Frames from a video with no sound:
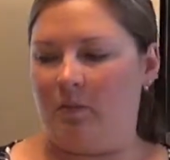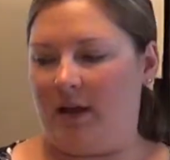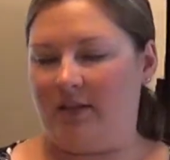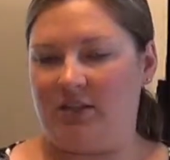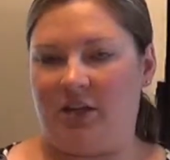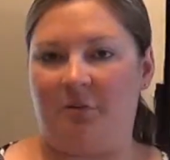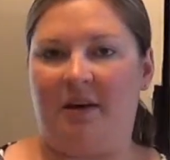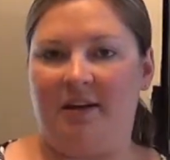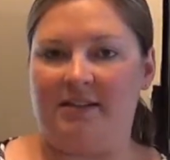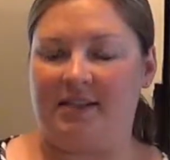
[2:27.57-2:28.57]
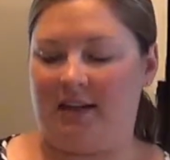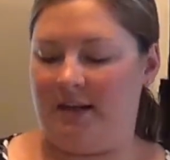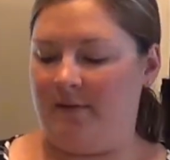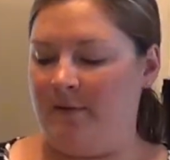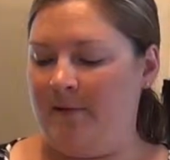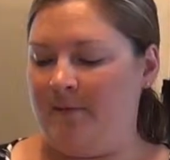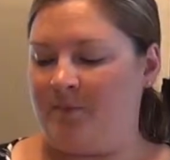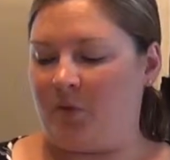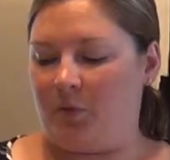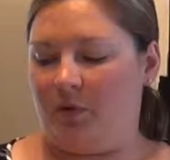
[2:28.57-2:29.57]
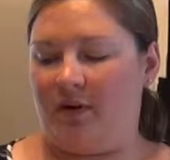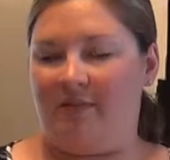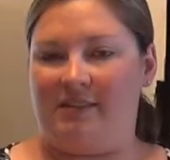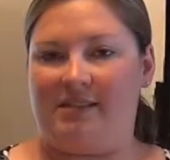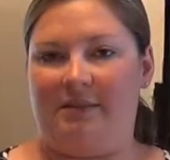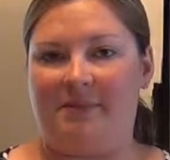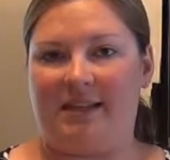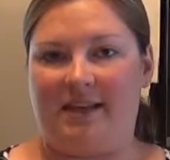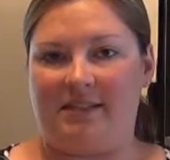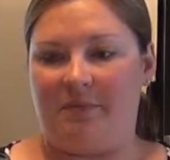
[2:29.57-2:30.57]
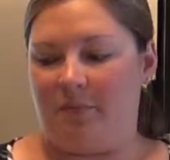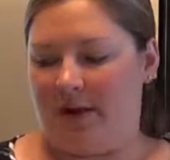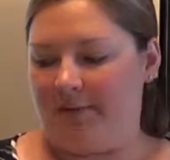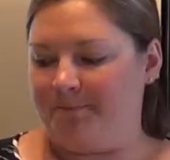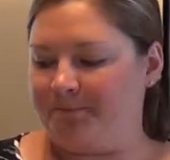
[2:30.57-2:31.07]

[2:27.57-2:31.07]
I'll talk about in a second, were of the same size and weight.